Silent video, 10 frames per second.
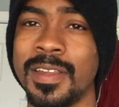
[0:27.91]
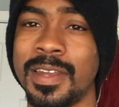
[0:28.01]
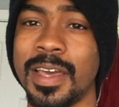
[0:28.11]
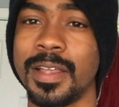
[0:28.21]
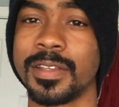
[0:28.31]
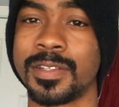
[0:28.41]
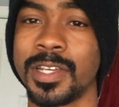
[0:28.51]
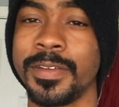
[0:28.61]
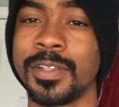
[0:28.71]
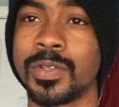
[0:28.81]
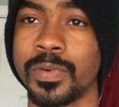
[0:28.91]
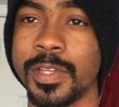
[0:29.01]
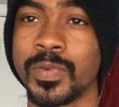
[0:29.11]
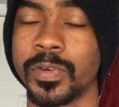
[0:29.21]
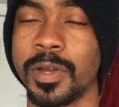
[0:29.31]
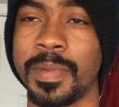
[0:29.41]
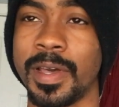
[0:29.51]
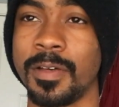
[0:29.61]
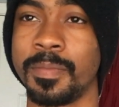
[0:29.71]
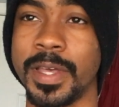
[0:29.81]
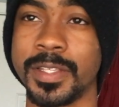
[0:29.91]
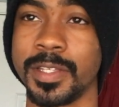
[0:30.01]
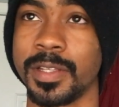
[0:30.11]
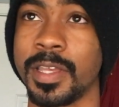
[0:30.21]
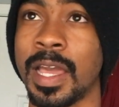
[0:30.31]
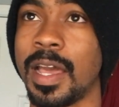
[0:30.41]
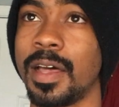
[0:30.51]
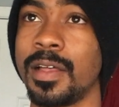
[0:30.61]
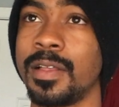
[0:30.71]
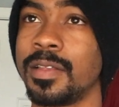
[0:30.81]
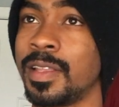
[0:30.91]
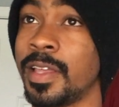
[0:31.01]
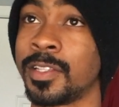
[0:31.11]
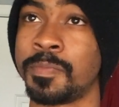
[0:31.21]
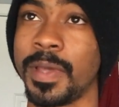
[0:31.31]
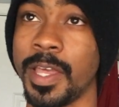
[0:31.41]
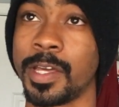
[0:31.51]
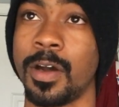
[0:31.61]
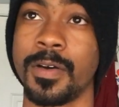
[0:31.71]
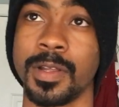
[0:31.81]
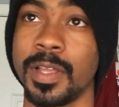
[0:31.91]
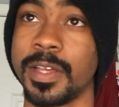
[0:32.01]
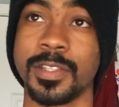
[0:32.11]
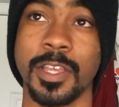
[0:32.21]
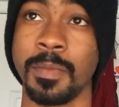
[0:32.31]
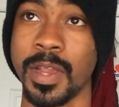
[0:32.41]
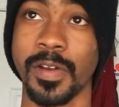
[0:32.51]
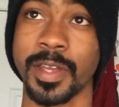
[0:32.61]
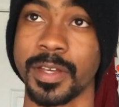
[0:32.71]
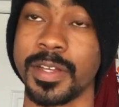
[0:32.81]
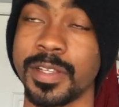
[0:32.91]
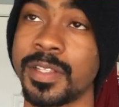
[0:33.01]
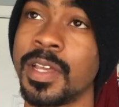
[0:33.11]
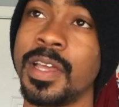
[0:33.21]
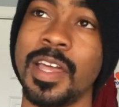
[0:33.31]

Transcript: Now, the series of tweets were about basically how like Spain colonized the Americas